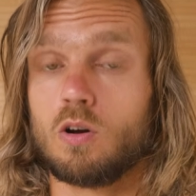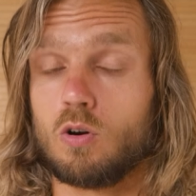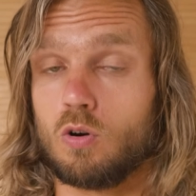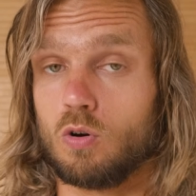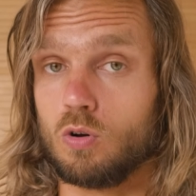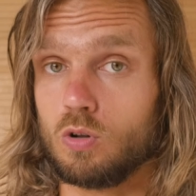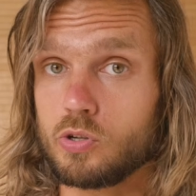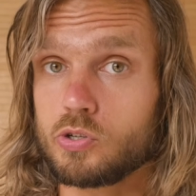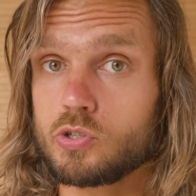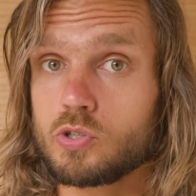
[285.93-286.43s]

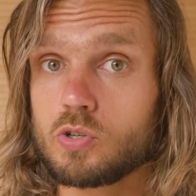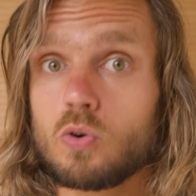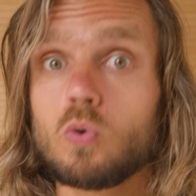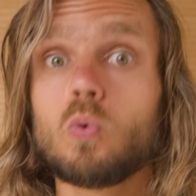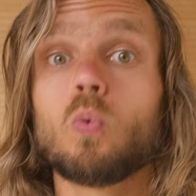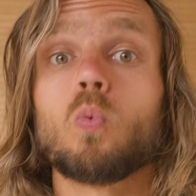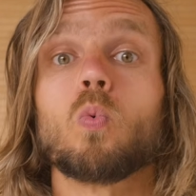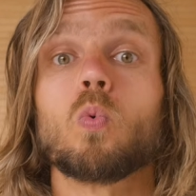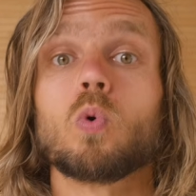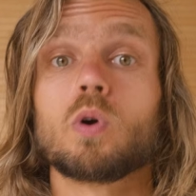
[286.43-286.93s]
Also,
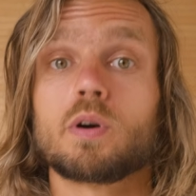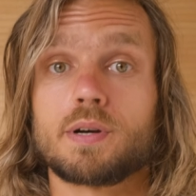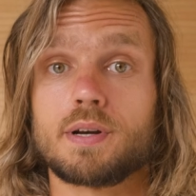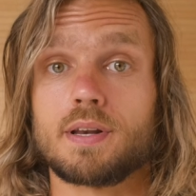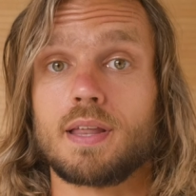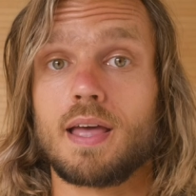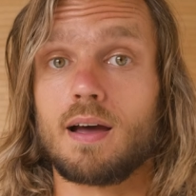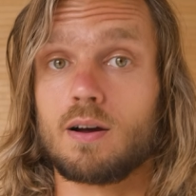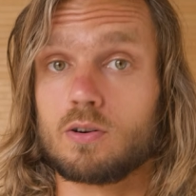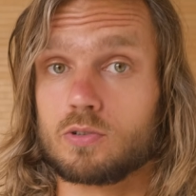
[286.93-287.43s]
worn
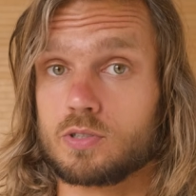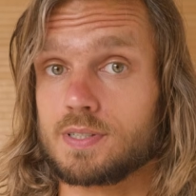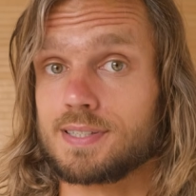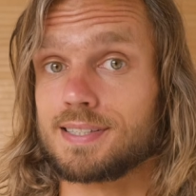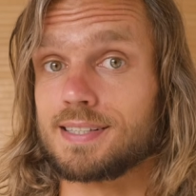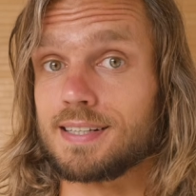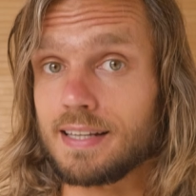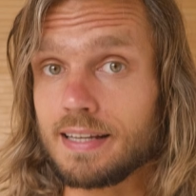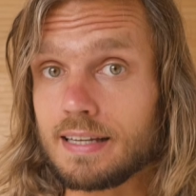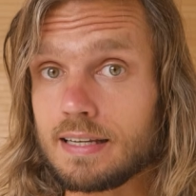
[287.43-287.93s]
out
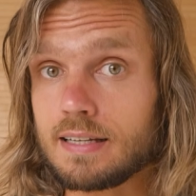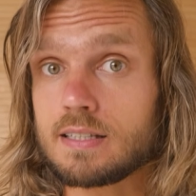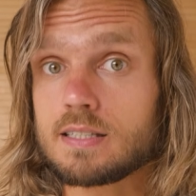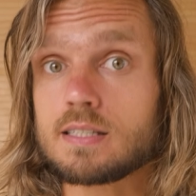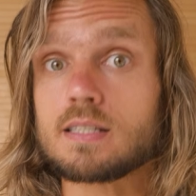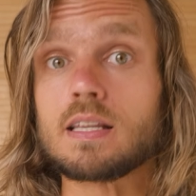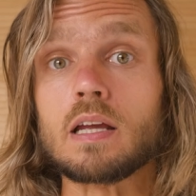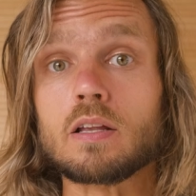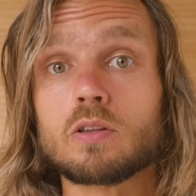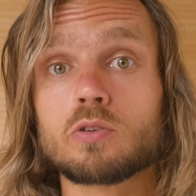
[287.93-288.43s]
slings
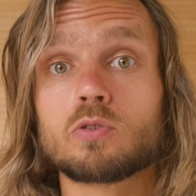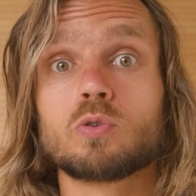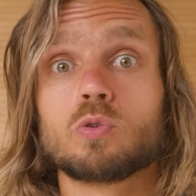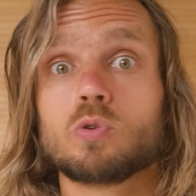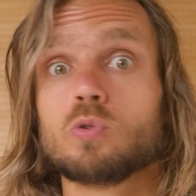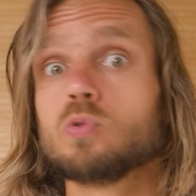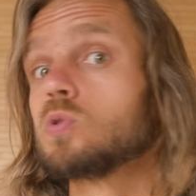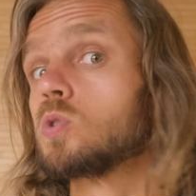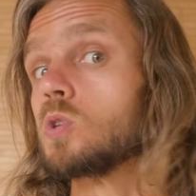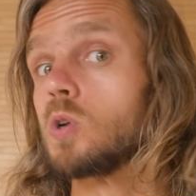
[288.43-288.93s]
tend to
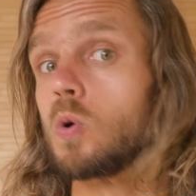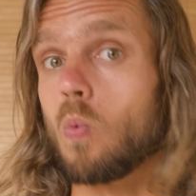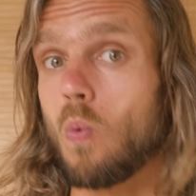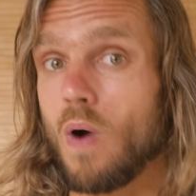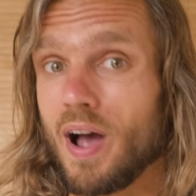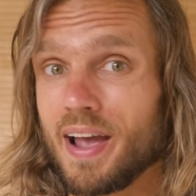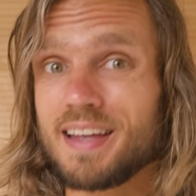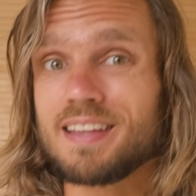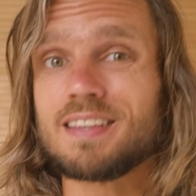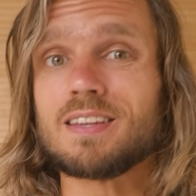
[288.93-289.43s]
lose
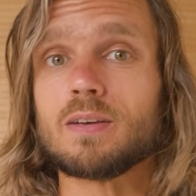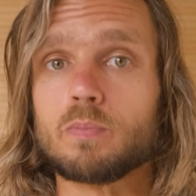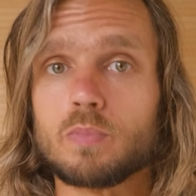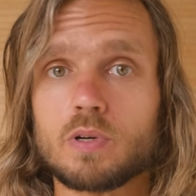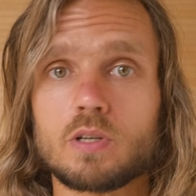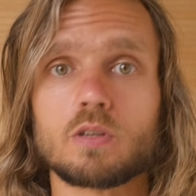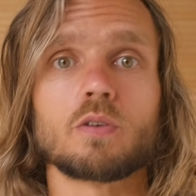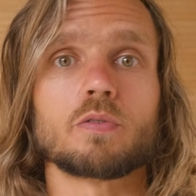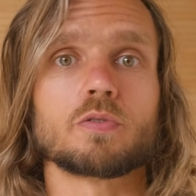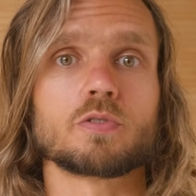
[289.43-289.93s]
quite a
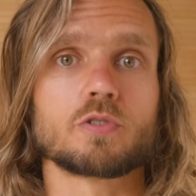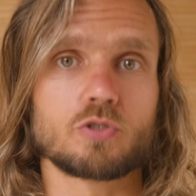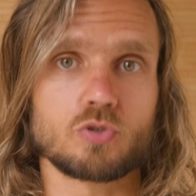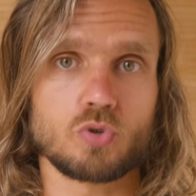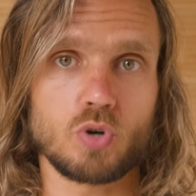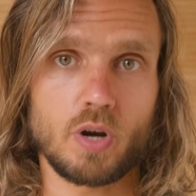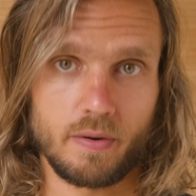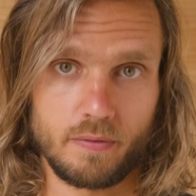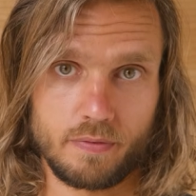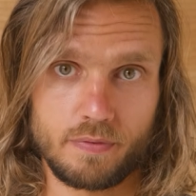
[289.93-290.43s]
bit of
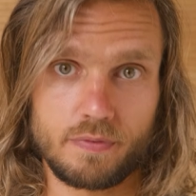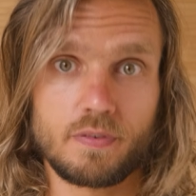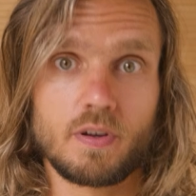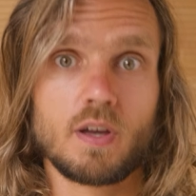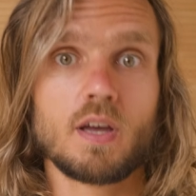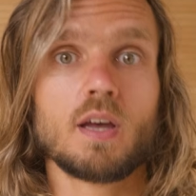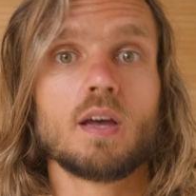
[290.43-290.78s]
strength.